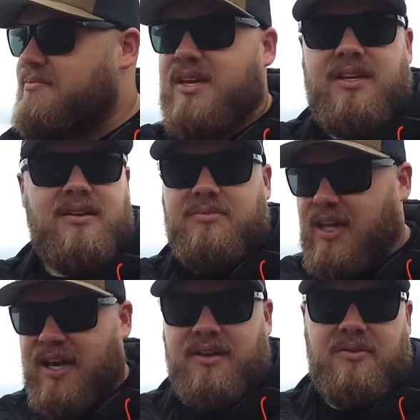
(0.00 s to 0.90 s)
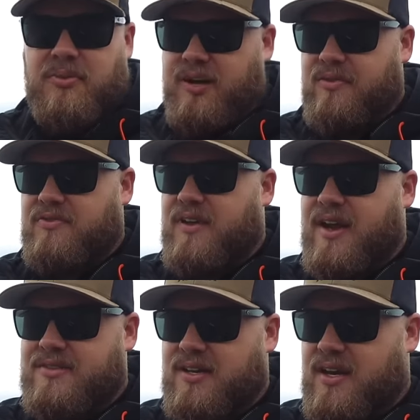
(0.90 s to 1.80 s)
medium light or whatever
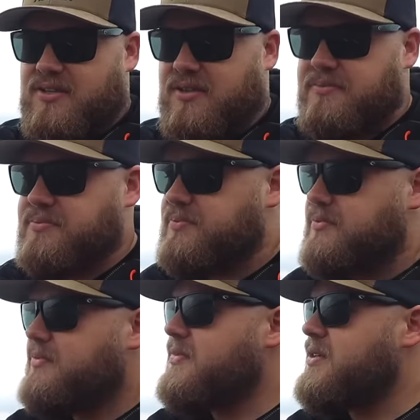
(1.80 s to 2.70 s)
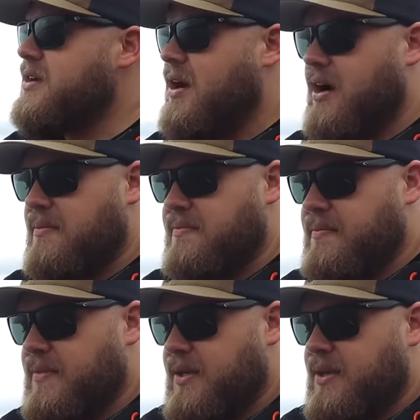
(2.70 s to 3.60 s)
fast action.
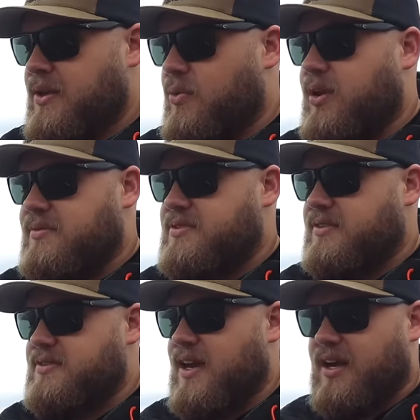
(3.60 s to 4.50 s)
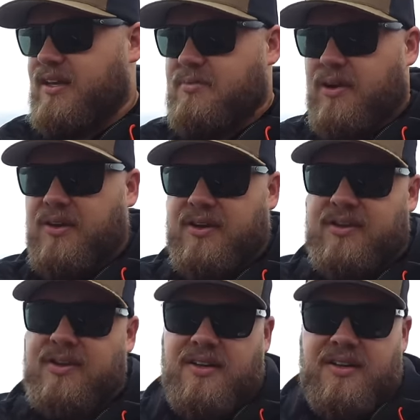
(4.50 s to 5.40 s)
While I'm still talking about it,
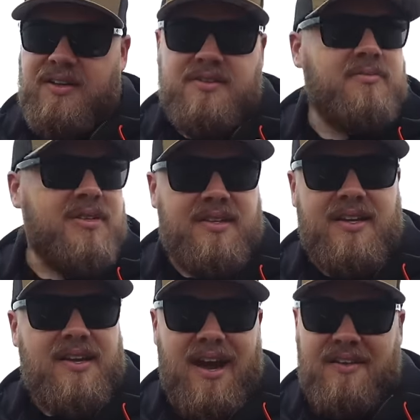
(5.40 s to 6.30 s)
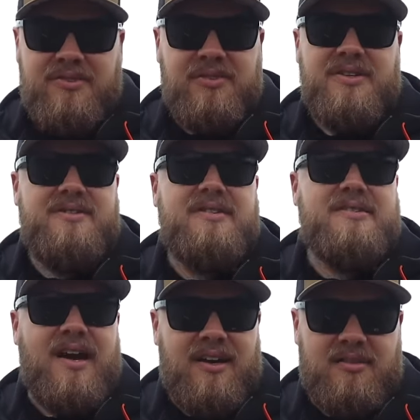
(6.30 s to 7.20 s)
something that I haven't really seen
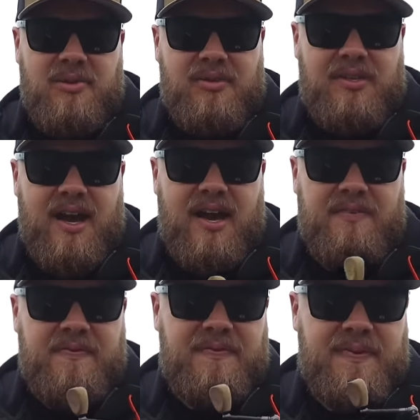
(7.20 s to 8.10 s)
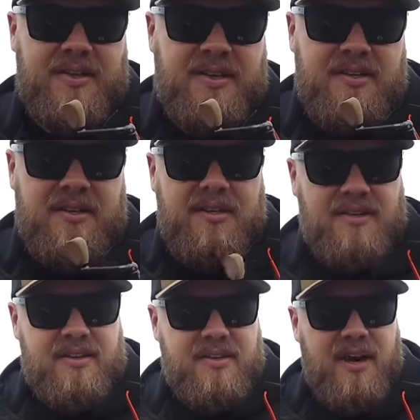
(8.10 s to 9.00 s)
talked about a lot,
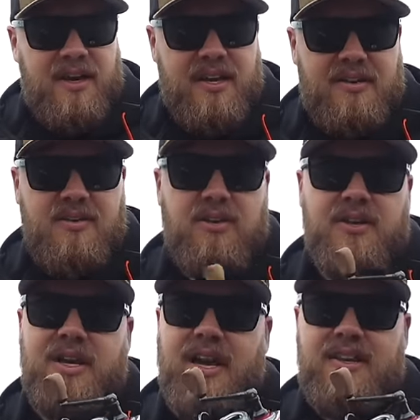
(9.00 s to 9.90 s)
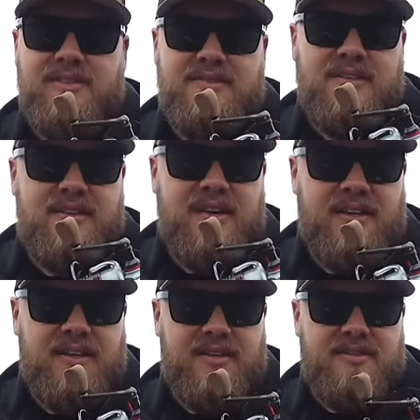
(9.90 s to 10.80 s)
the hidden hood handles on the
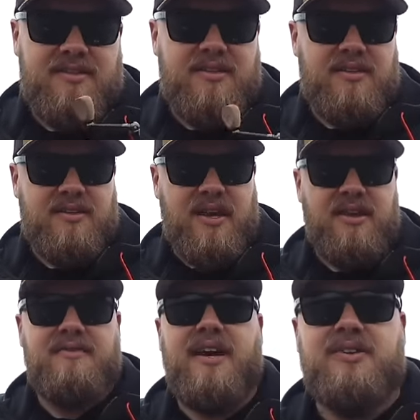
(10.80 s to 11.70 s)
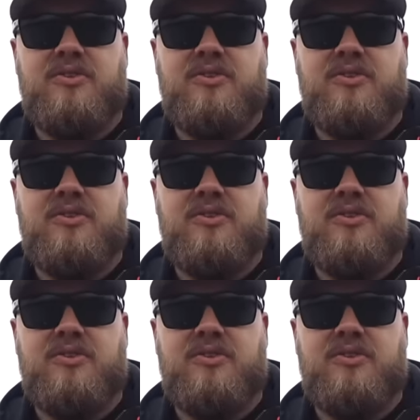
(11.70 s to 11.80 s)
Elliott's. Now they've got